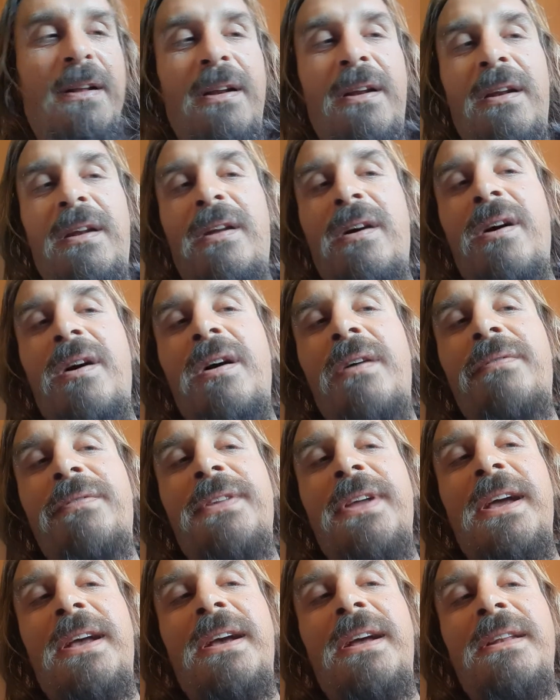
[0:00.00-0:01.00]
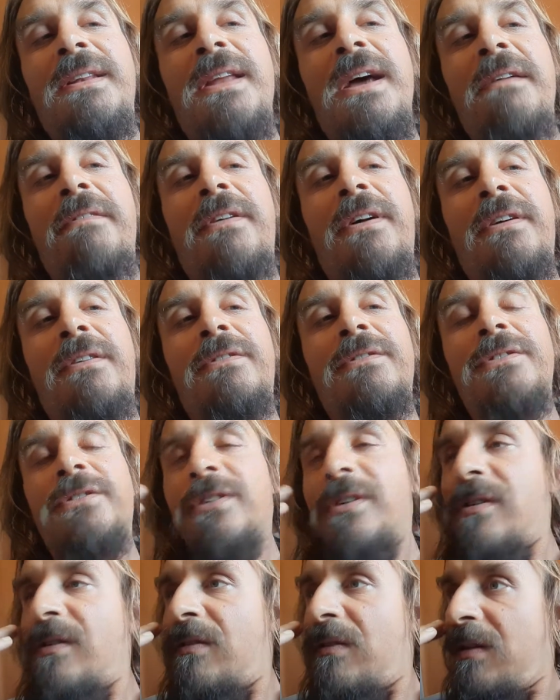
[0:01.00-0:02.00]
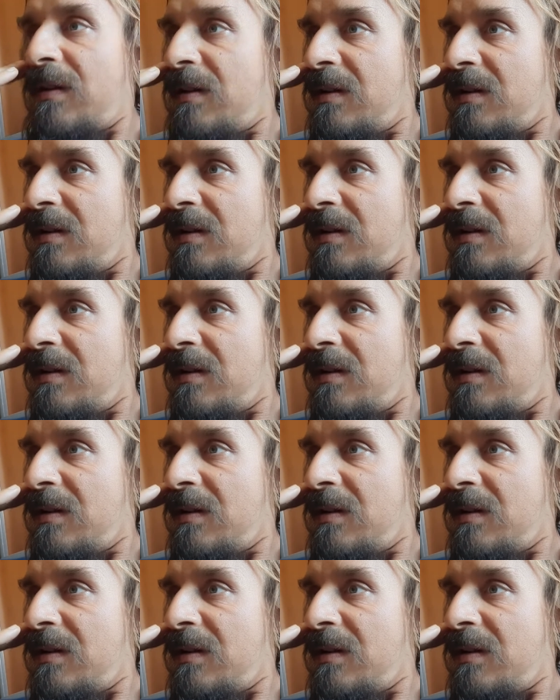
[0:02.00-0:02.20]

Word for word: love they can never control.